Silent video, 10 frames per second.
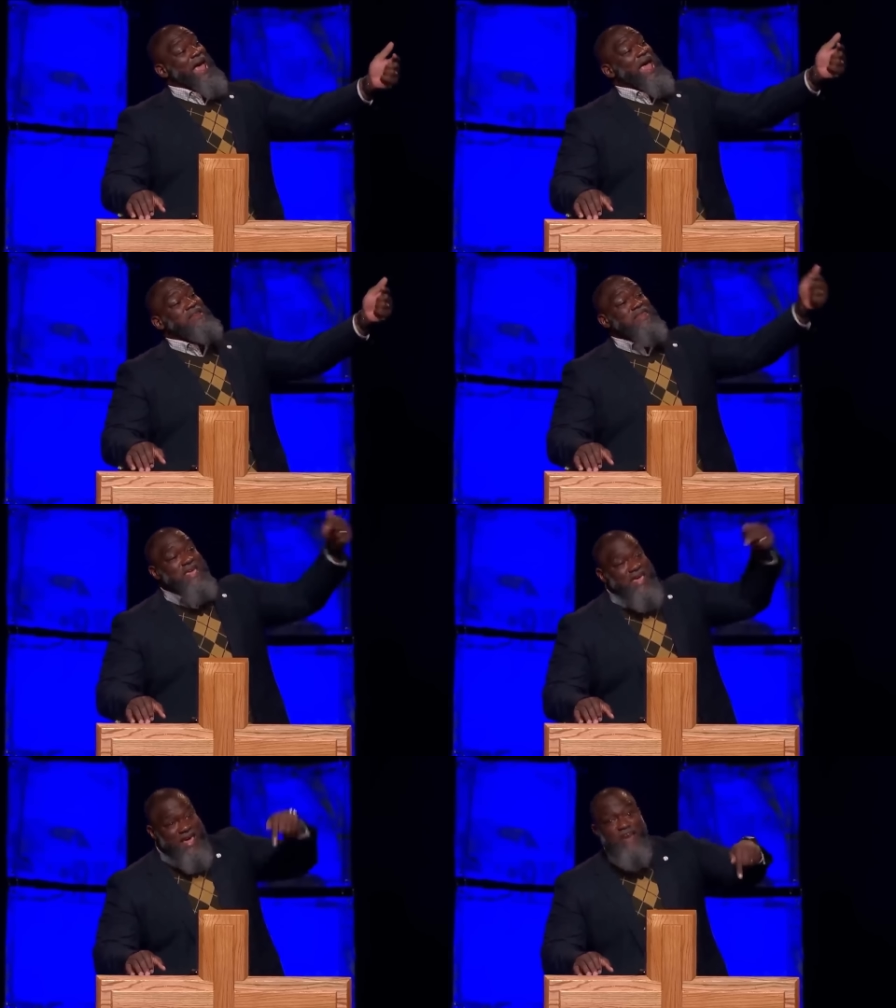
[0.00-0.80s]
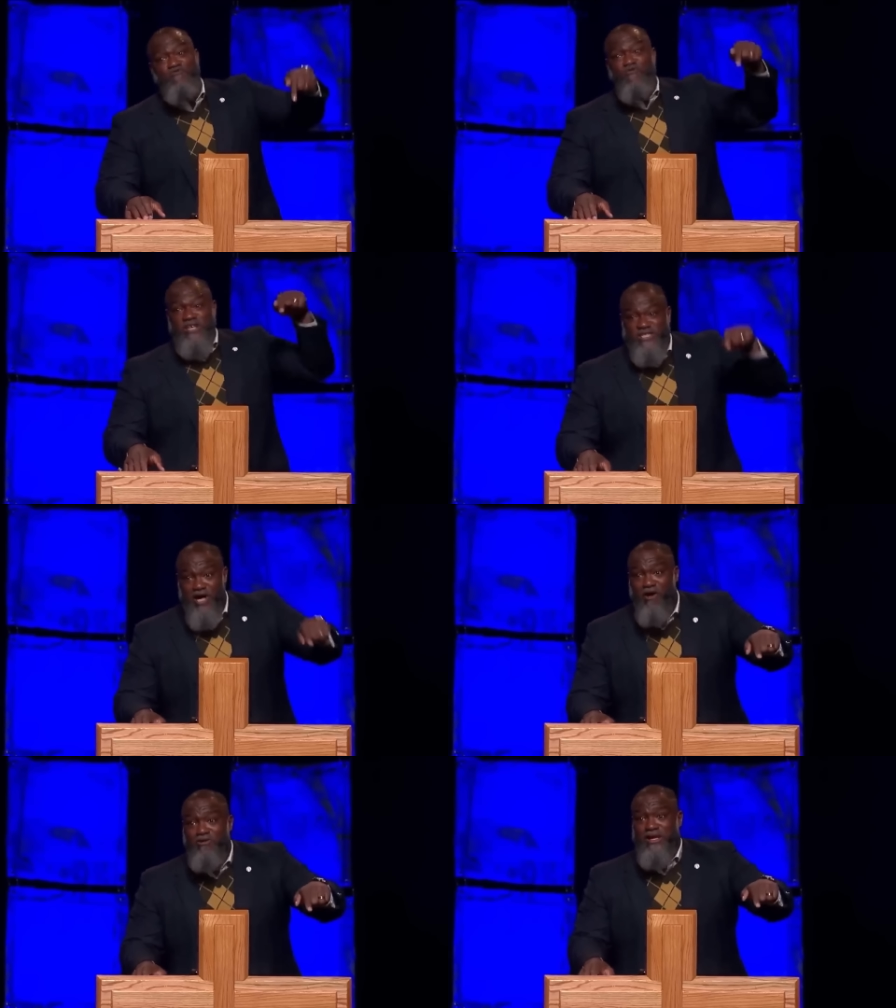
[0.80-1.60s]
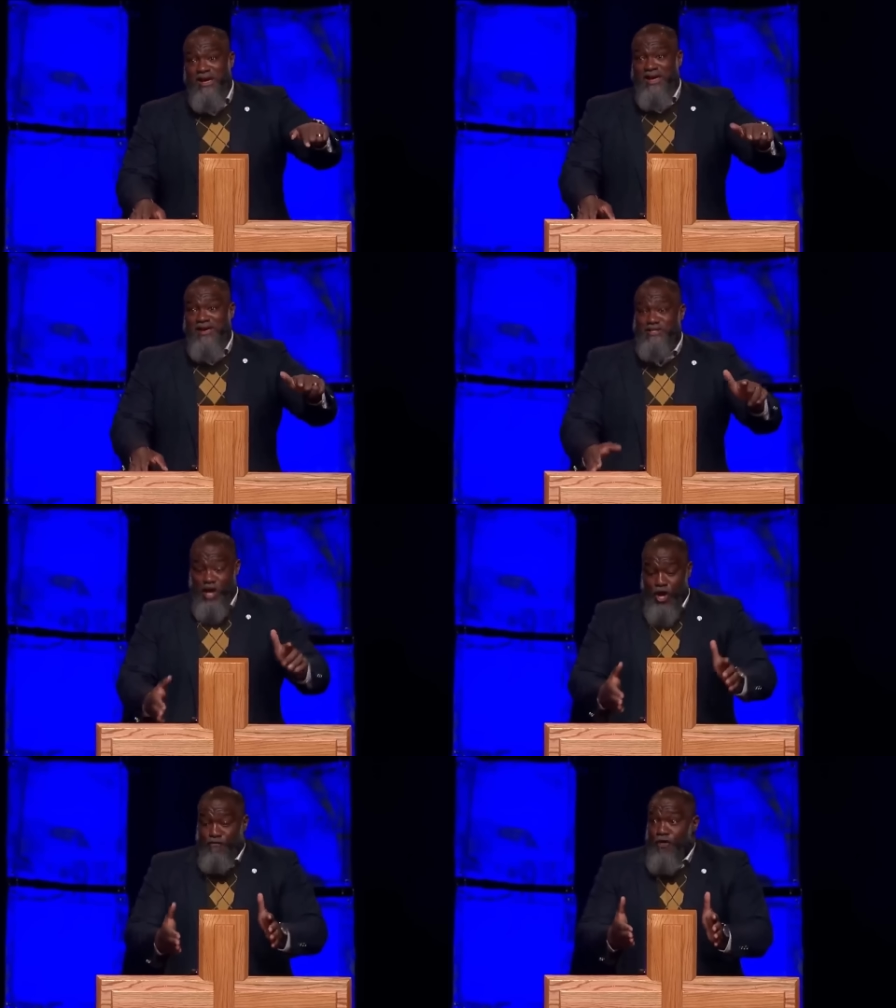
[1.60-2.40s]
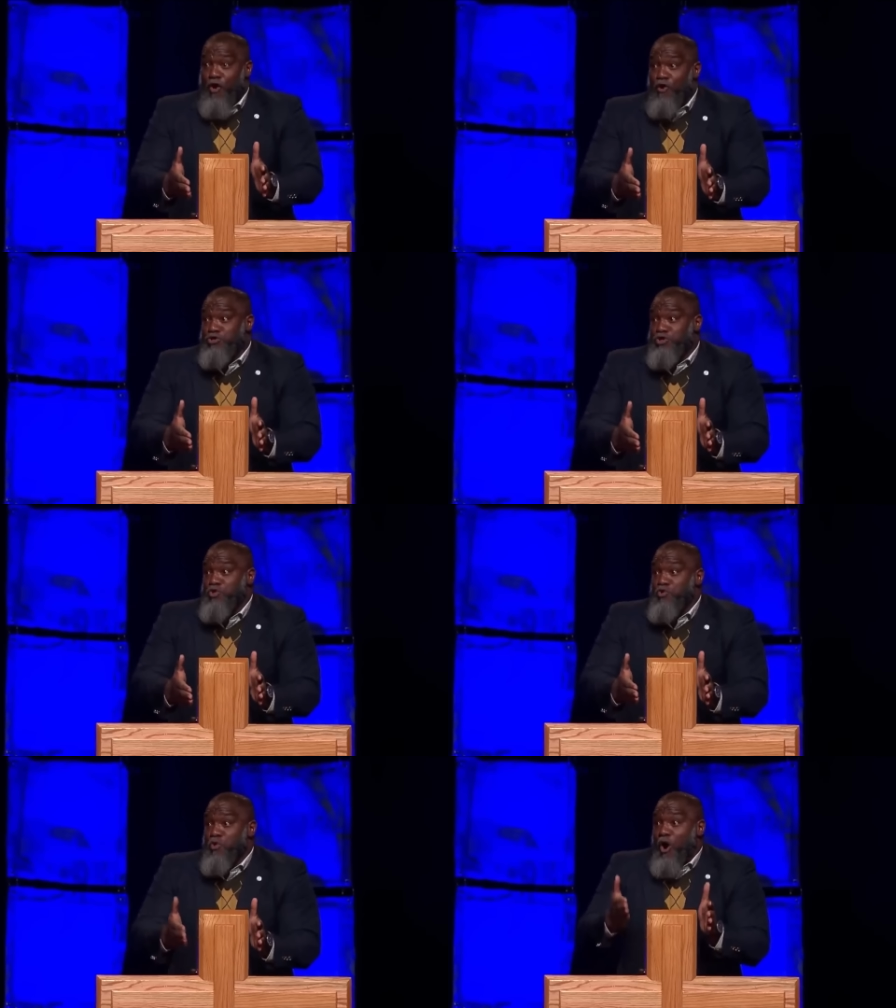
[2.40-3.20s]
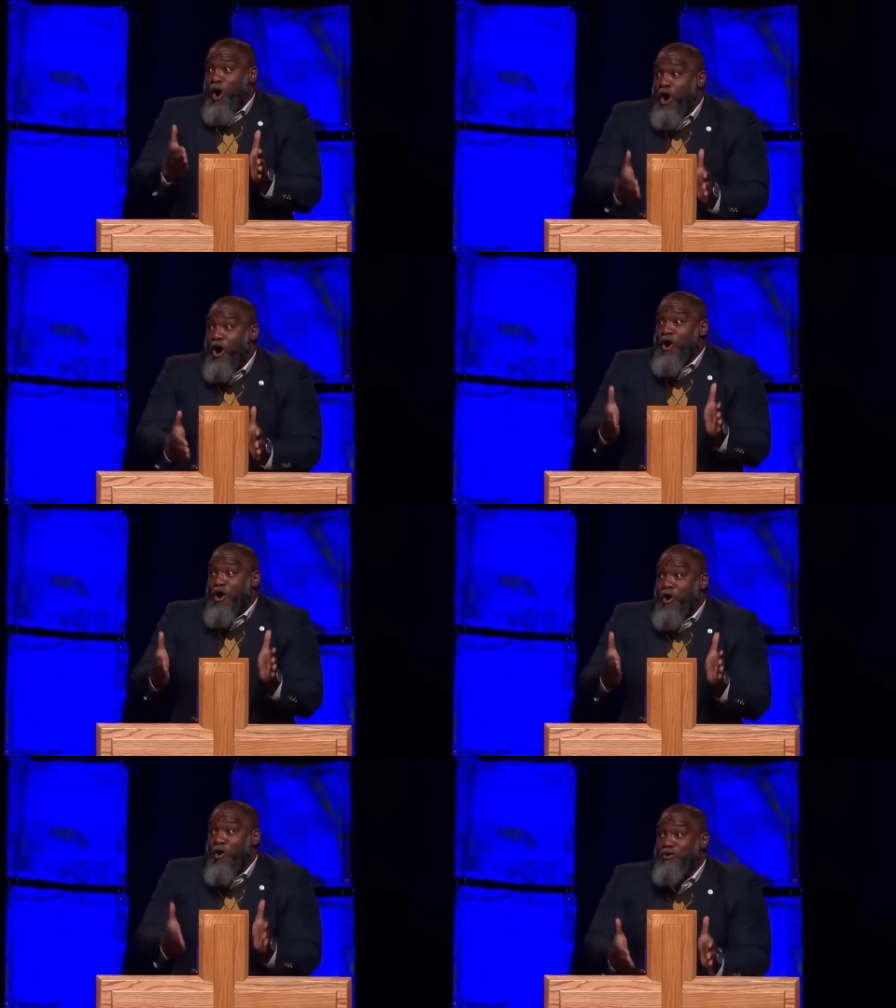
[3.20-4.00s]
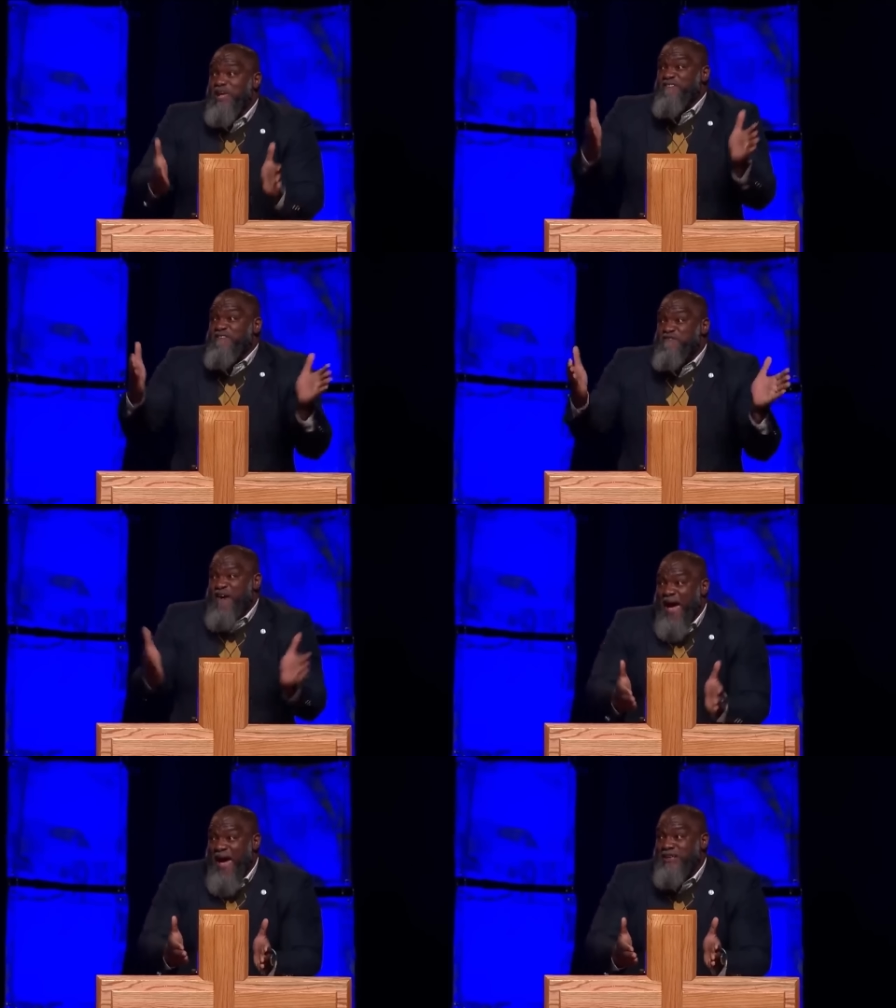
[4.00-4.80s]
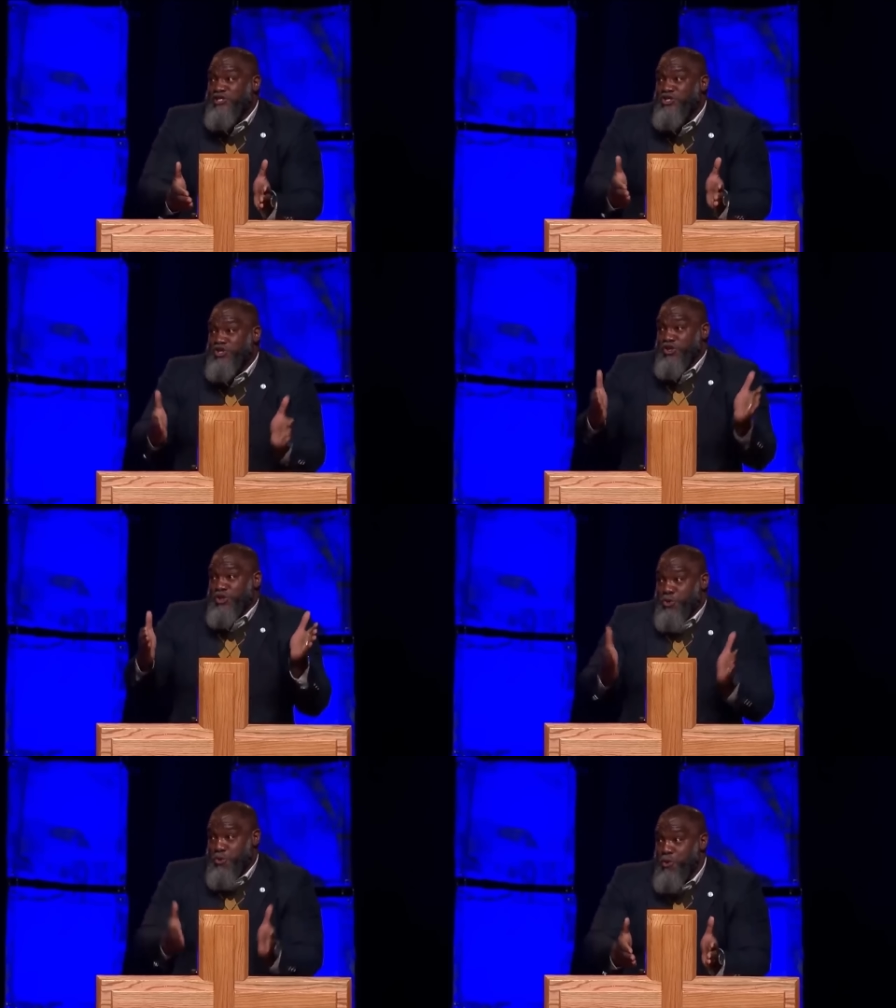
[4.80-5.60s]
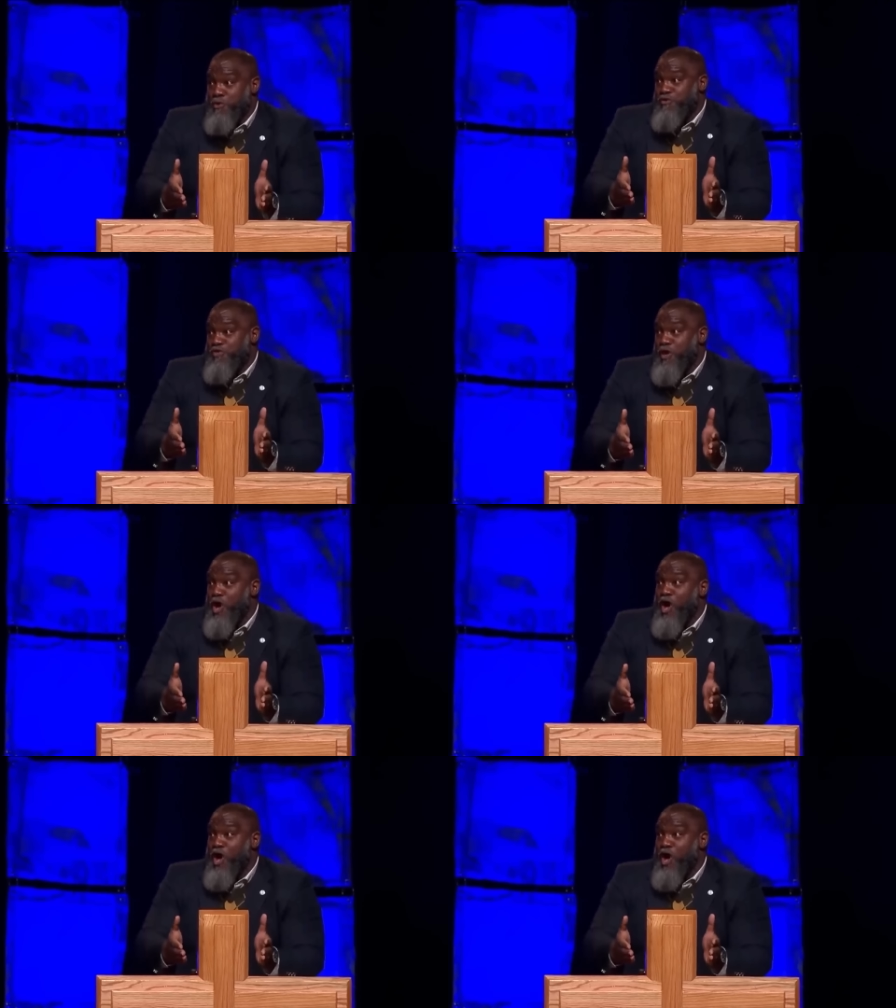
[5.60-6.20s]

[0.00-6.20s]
And the end result is those who are holding fast to the truth